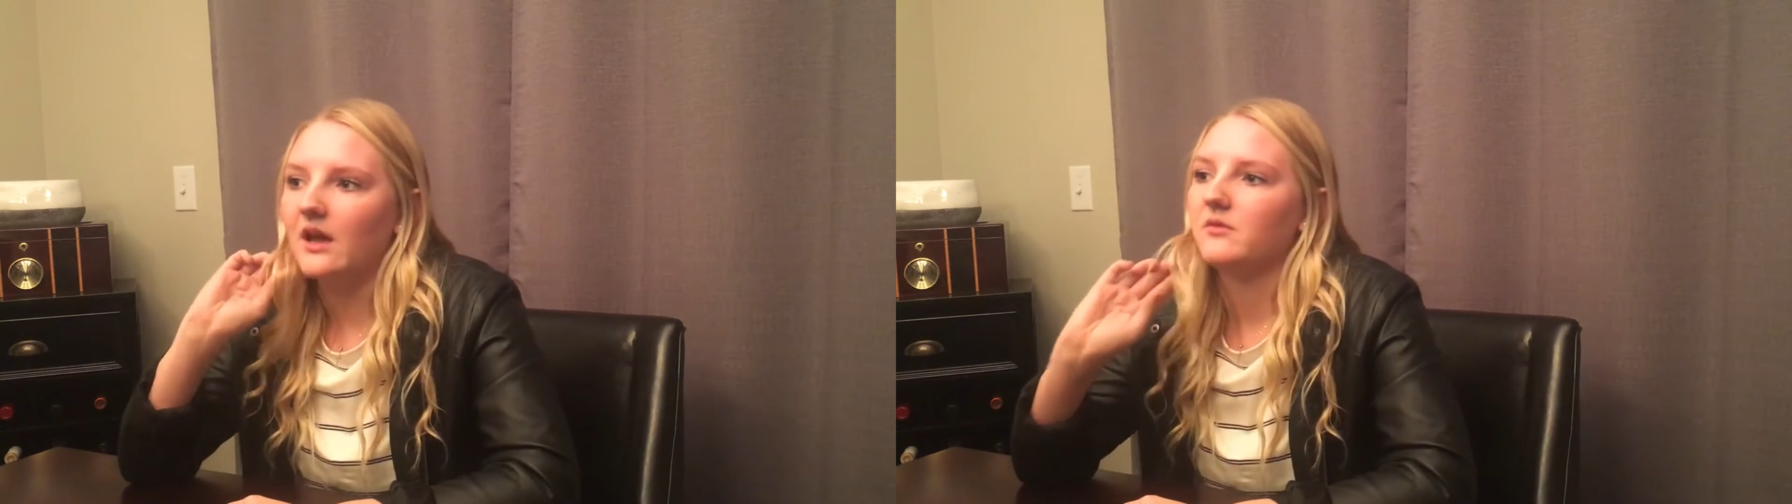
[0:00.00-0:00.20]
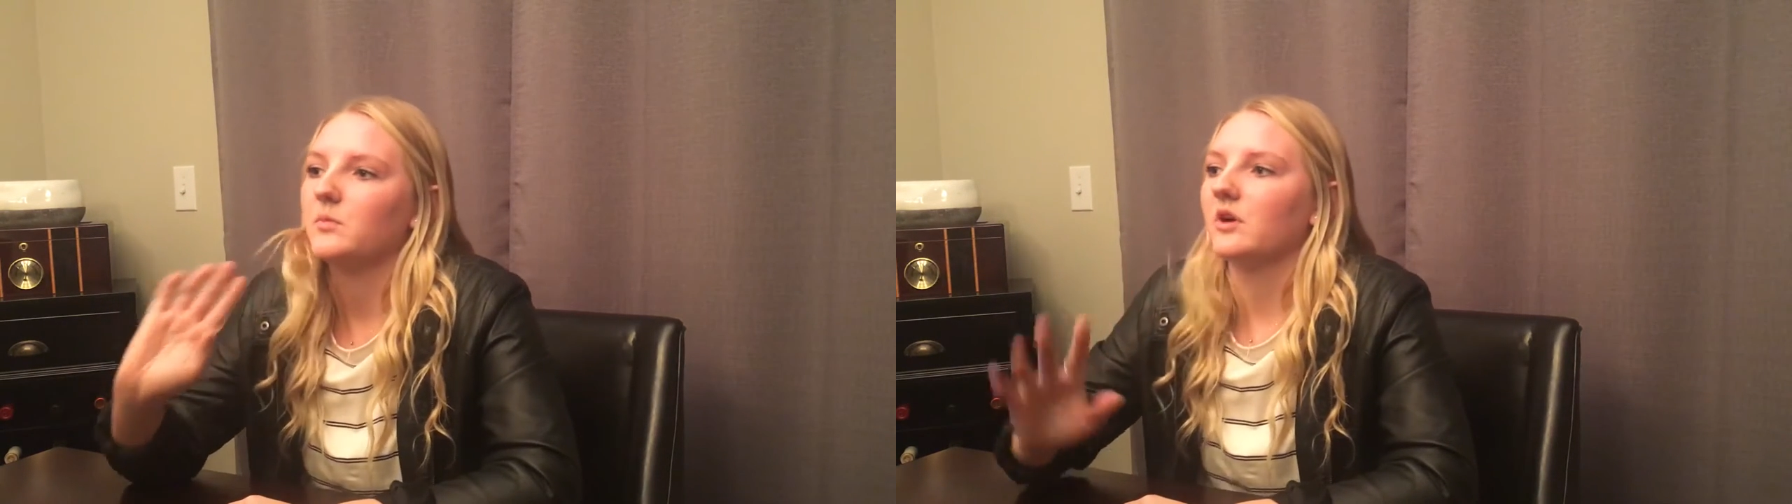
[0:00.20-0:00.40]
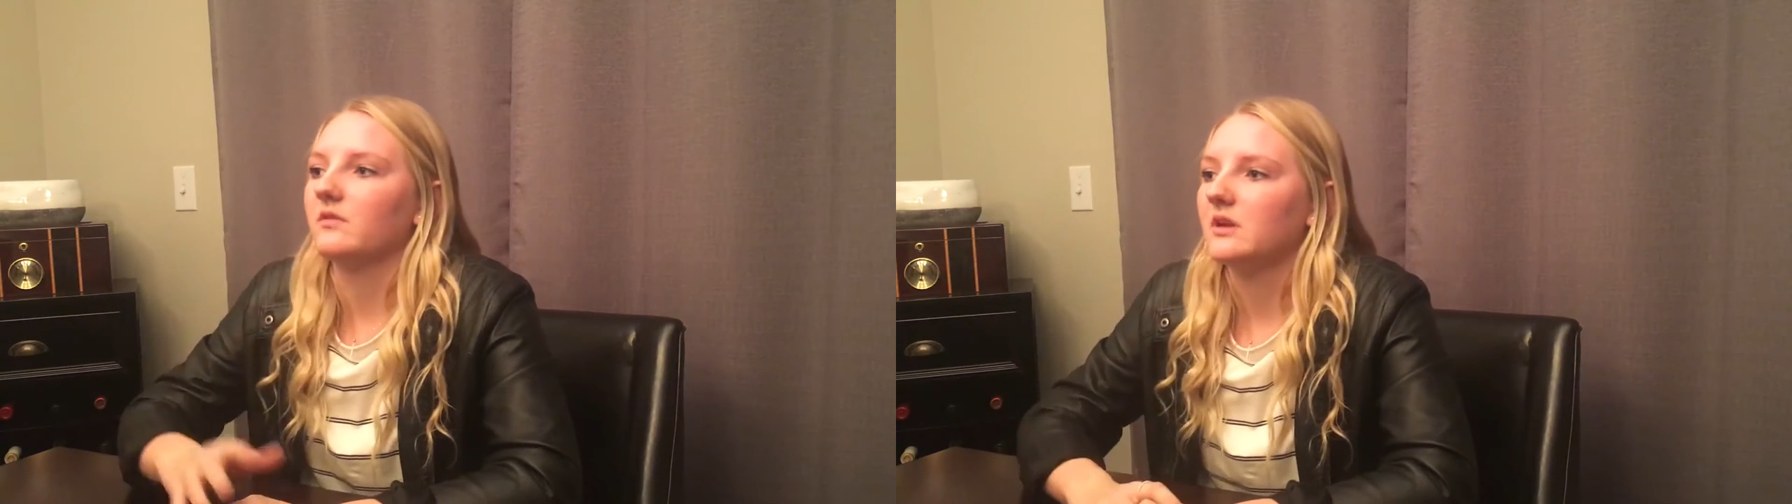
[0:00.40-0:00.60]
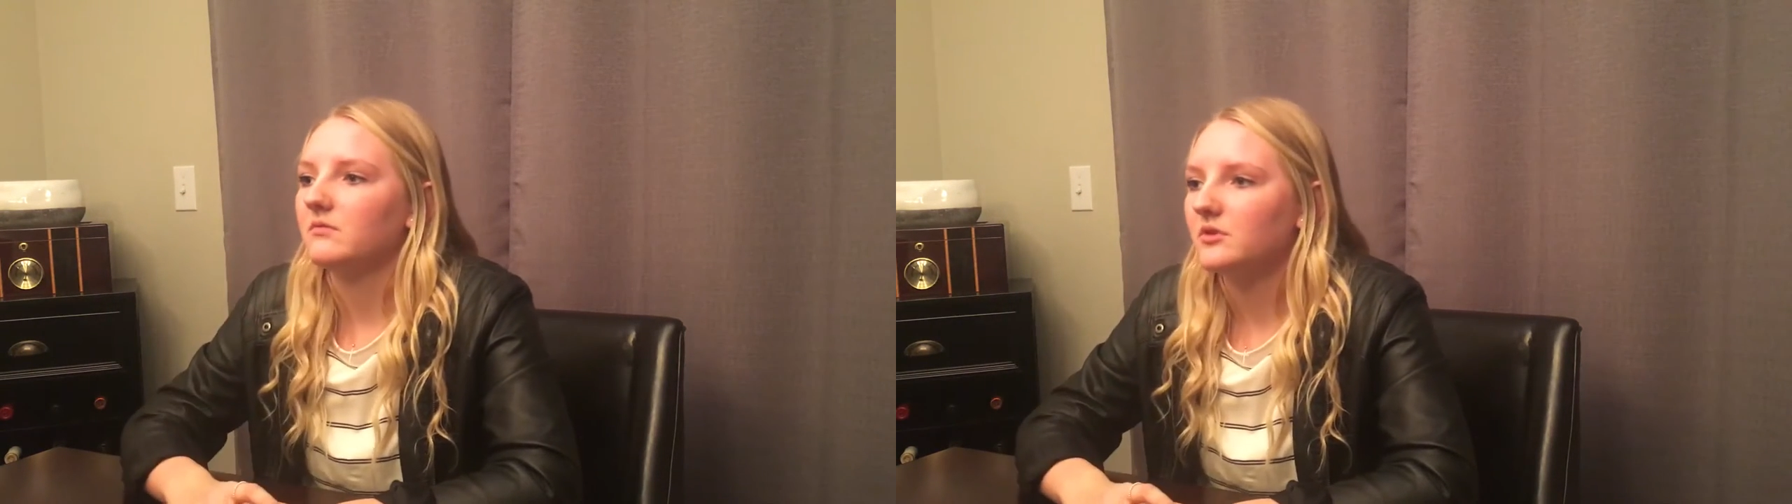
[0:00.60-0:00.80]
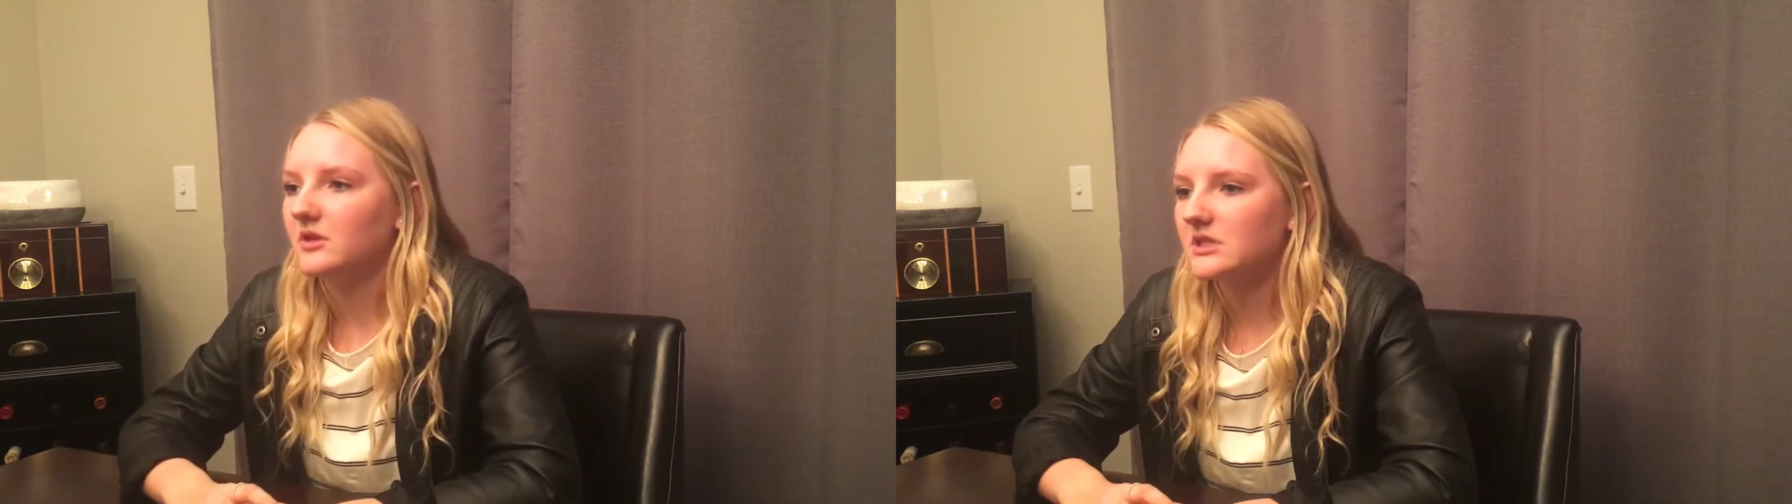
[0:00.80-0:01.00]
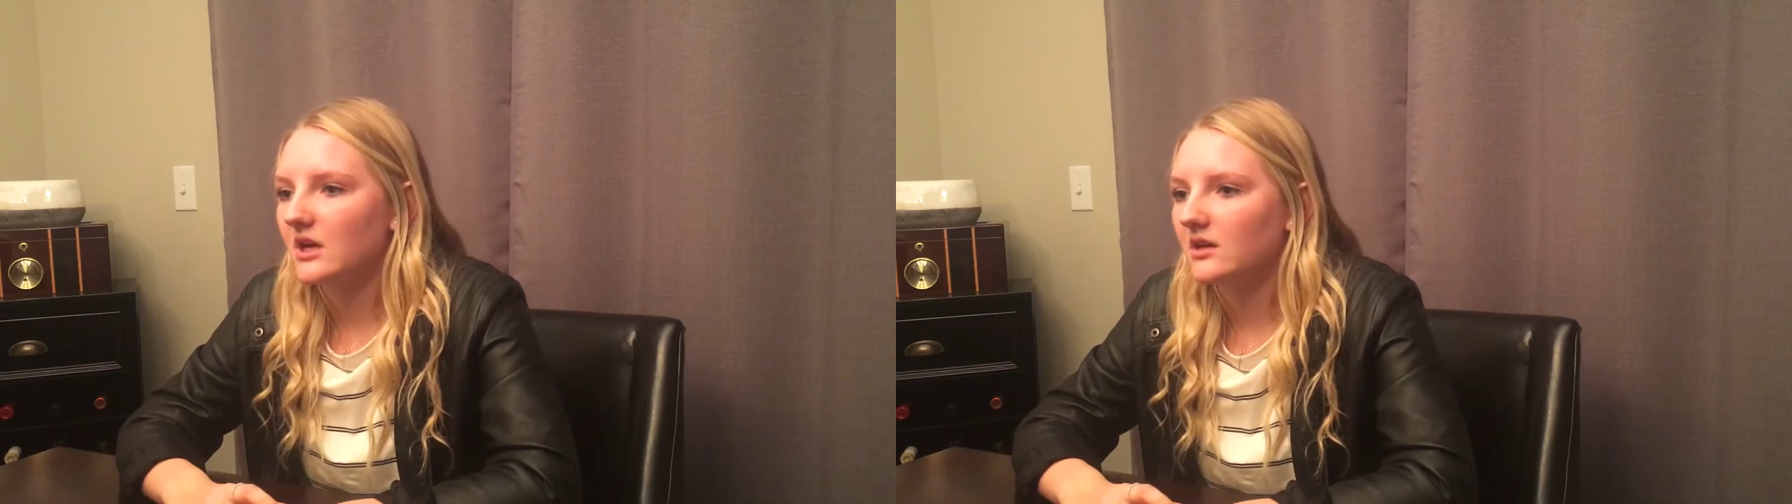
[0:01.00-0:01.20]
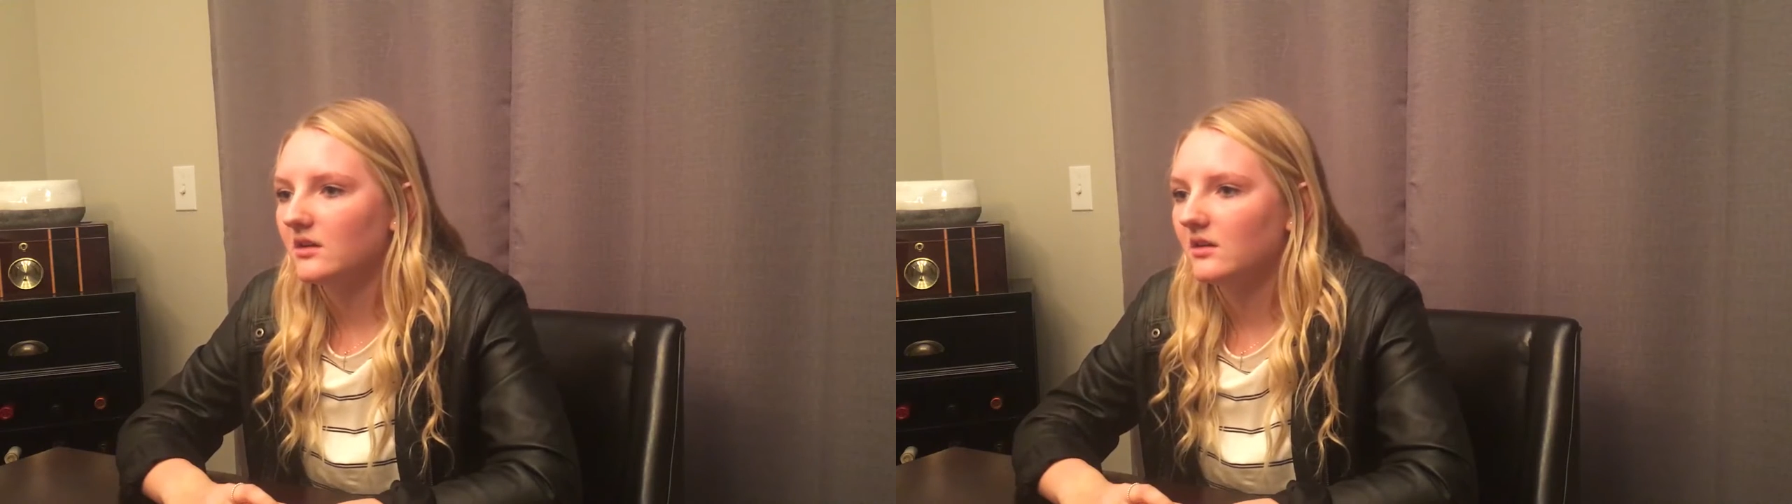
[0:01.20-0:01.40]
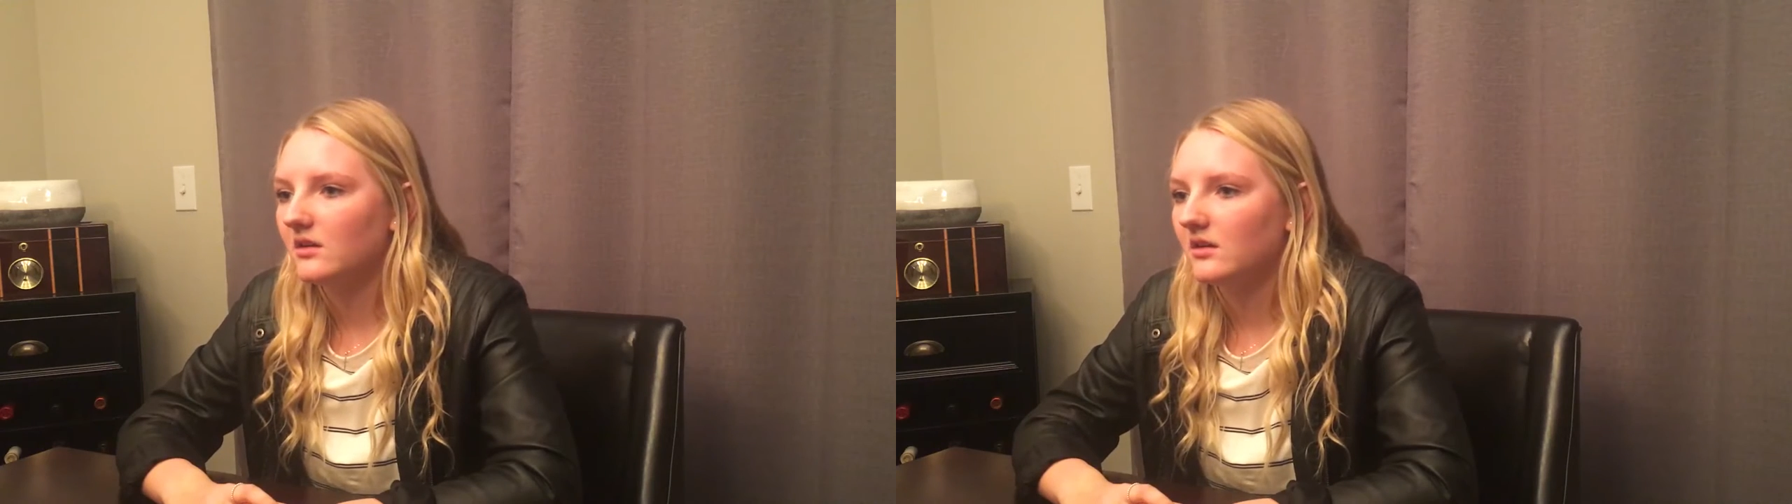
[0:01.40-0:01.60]
to have more of an influence
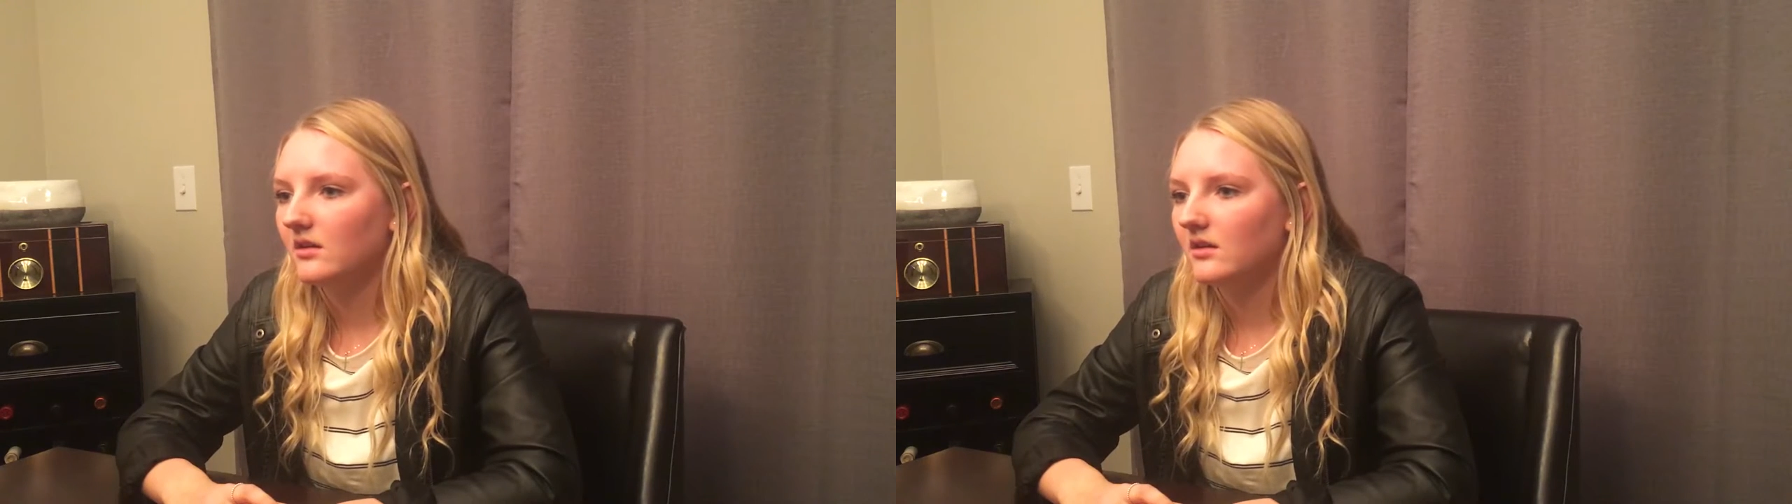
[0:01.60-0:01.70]
on.